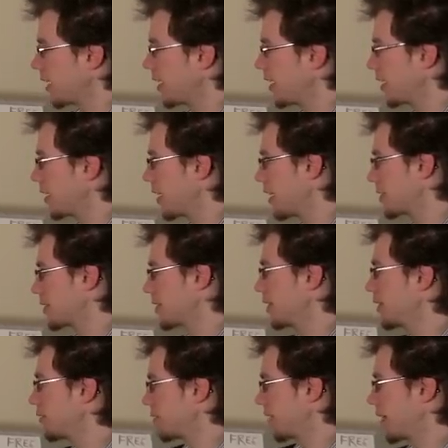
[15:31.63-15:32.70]
And it has an
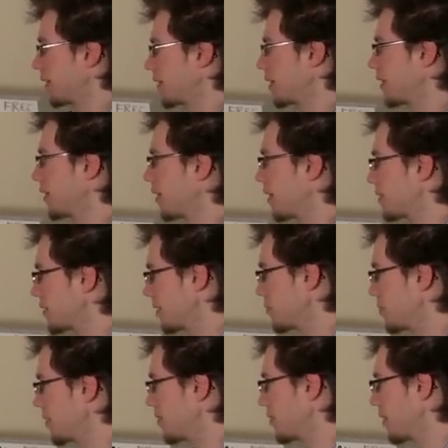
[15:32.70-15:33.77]
E flat in it. It has
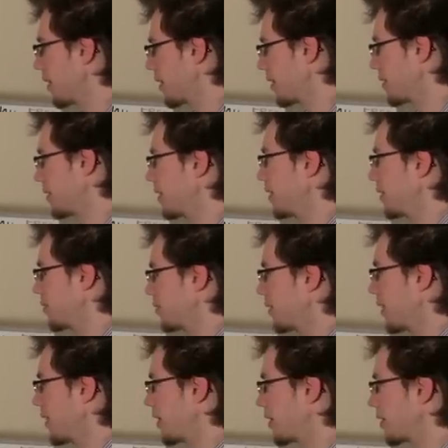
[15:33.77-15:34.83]
B flat and then E
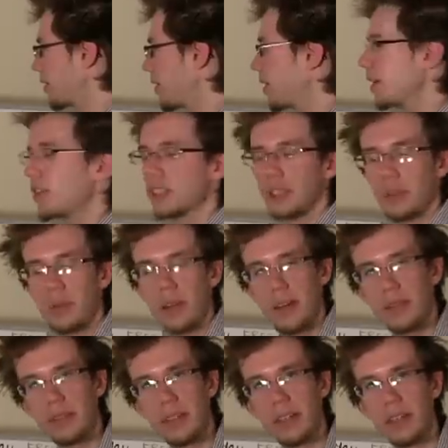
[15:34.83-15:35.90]
flat. So
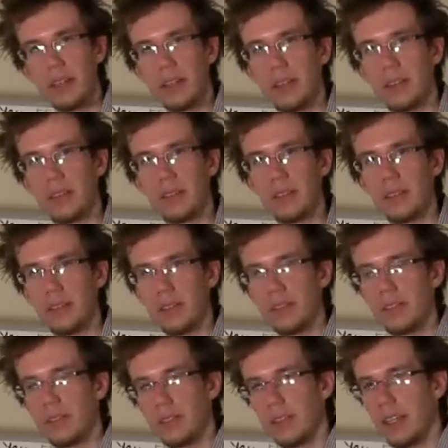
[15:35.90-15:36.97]
whatever your
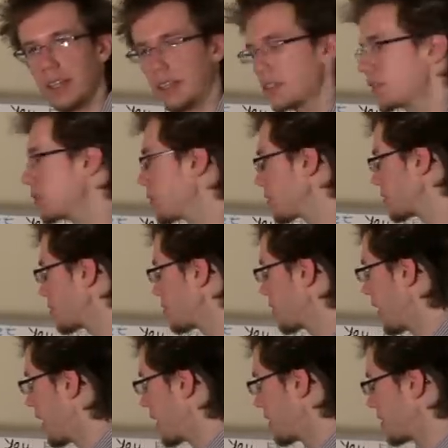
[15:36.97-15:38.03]
newest
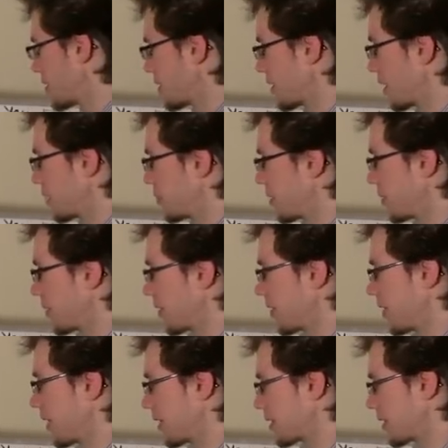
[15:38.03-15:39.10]
flat is going to be what
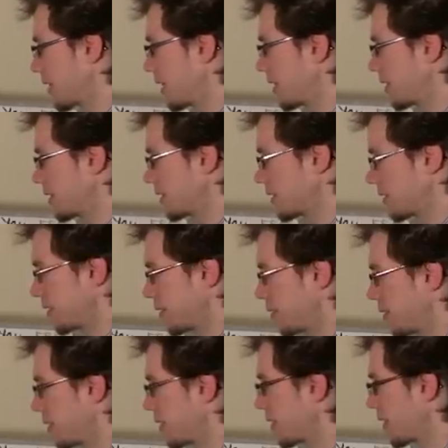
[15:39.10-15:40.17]
your next scale is in the
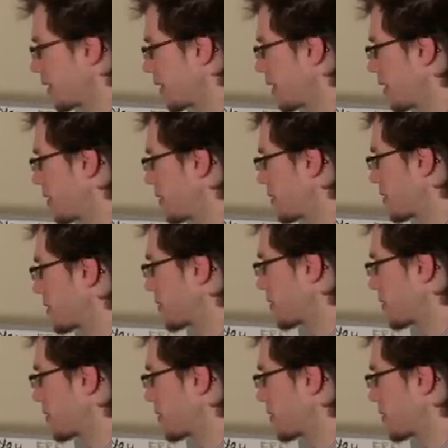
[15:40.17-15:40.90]
order that it goes.